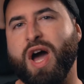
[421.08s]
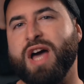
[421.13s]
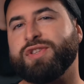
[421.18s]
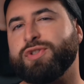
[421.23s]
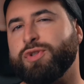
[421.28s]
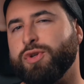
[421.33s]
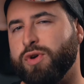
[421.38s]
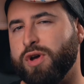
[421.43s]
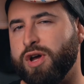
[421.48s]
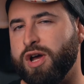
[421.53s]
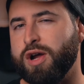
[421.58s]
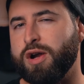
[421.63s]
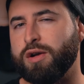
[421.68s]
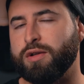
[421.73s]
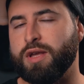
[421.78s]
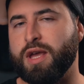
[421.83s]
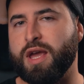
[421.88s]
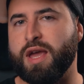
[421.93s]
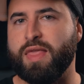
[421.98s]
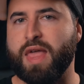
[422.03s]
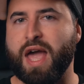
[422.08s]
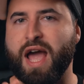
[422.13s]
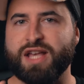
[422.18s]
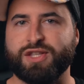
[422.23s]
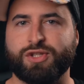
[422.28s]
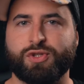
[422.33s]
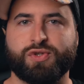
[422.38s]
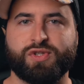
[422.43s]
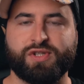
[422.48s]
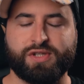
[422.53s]
as you heard and
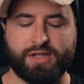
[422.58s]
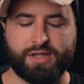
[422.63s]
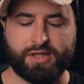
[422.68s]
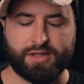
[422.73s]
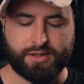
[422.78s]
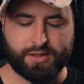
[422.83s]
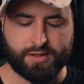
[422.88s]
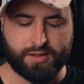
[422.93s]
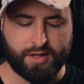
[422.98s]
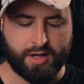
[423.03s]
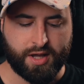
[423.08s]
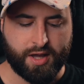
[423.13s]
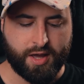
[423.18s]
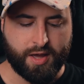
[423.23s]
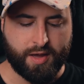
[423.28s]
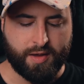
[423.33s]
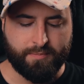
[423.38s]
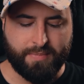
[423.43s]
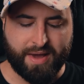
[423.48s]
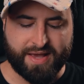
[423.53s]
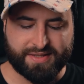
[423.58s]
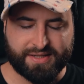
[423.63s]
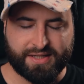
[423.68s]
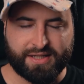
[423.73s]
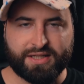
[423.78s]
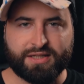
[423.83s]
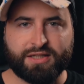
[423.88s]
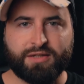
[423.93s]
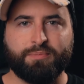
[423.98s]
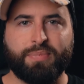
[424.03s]
as you've seen,
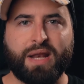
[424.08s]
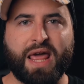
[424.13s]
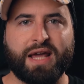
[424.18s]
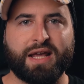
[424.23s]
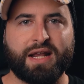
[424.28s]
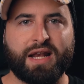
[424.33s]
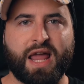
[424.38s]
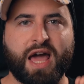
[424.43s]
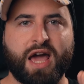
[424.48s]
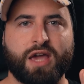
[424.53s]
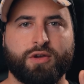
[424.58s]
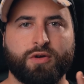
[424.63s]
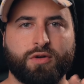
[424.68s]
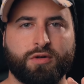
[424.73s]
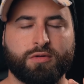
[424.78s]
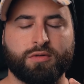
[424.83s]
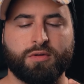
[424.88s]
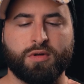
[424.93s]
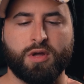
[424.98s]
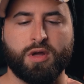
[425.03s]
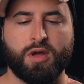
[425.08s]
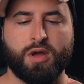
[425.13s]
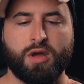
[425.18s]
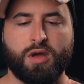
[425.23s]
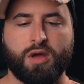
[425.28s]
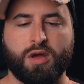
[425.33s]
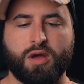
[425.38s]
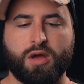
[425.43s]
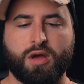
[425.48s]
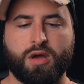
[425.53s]
basically the Black Lion
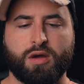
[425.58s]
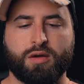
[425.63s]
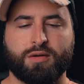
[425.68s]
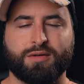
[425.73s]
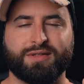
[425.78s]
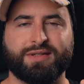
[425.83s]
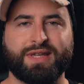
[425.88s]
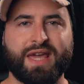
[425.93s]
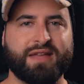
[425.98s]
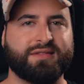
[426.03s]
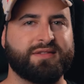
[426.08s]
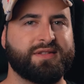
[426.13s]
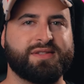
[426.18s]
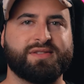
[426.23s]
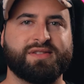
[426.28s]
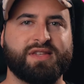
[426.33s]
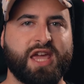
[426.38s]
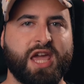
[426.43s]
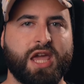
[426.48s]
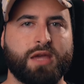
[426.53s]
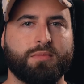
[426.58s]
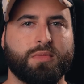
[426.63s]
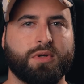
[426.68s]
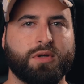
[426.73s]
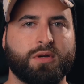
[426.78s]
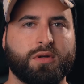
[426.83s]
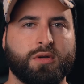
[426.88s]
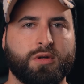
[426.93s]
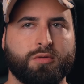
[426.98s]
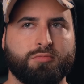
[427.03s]
get the same
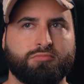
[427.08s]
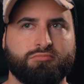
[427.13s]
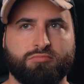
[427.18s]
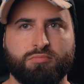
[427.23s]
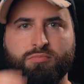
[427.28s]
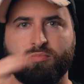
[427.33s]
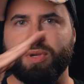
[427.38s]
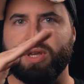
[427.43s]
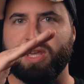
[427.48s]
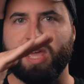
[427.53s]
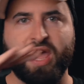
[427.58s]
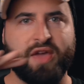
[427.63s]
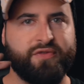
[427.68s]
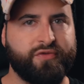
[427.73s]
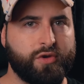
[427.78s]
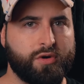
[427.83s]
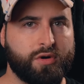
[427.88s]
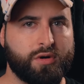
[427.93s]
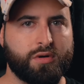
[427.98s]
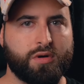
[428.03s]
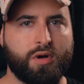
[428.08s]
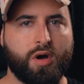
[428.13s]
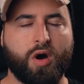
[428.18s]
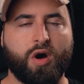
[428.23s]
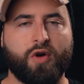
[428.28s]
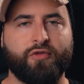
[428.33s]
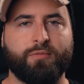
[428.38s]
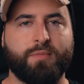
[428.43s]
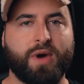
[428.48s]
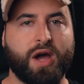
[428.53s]
behavior
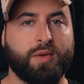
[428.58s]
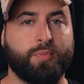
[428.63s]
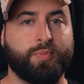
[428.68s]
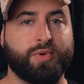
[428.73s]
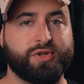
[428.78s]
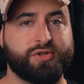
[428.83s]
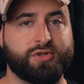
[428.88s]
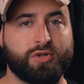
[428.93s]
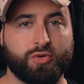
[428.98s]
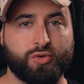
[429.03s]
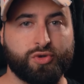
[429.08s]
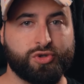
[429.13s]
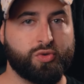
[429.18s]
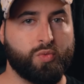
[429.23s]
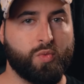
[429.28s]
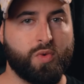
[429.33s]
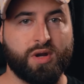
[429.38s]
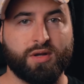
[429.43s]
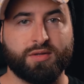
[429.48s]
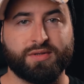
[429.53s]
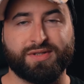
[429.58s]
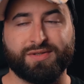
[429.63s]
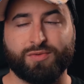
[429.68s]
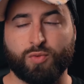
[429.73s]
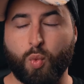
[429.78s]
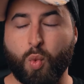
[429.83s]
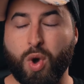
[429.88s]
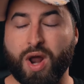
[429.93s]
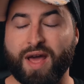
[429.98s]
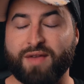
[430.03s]
of my Presonus
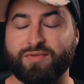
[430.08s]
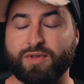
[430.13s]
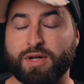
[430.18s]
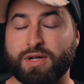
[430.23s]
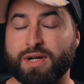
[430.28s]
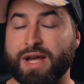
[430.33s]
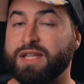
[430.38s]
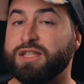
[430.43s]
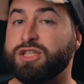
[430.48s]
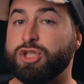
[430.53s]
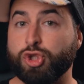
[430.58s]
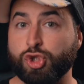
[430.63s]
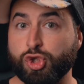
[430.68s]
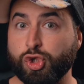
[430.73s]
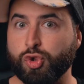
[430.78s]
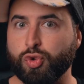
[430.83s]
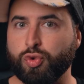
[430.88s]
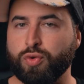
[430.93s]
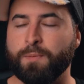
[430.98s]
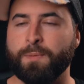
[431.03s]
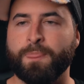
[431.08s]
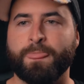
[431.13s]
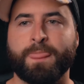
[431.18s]
192,